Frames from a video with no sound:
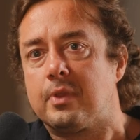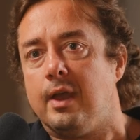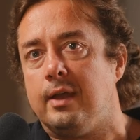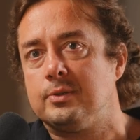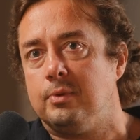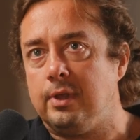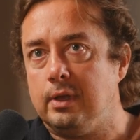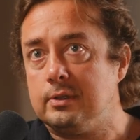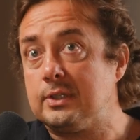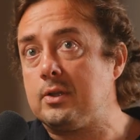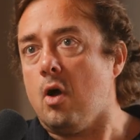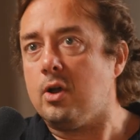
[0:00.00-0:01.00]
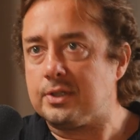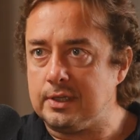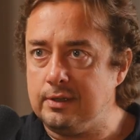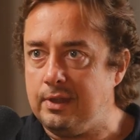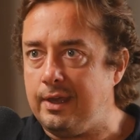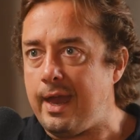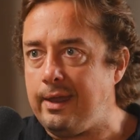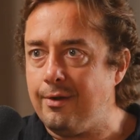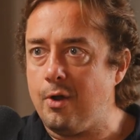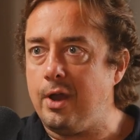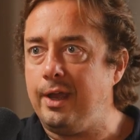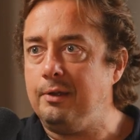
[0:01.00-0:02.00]
as we think starting the
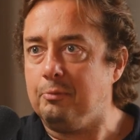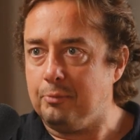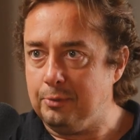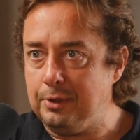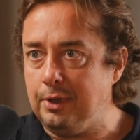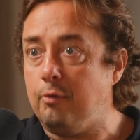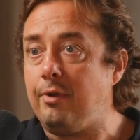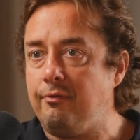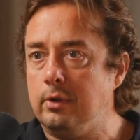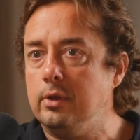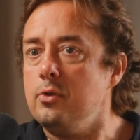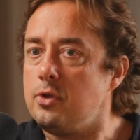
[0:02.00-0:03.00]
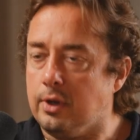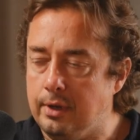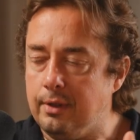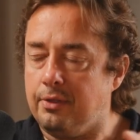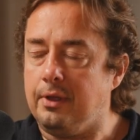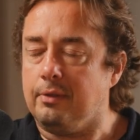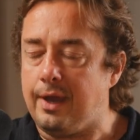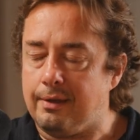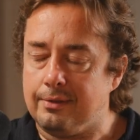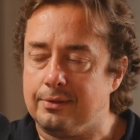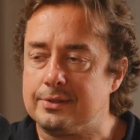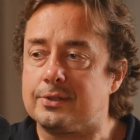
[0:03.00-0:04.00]
AI, you know, revolution, and I think
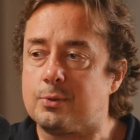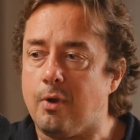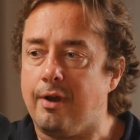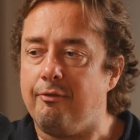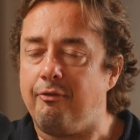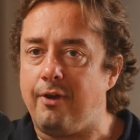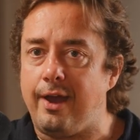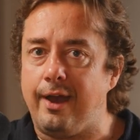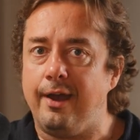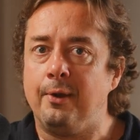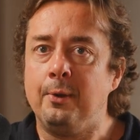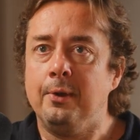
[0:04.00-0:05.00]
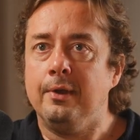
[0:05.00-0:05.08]
that's quite fair.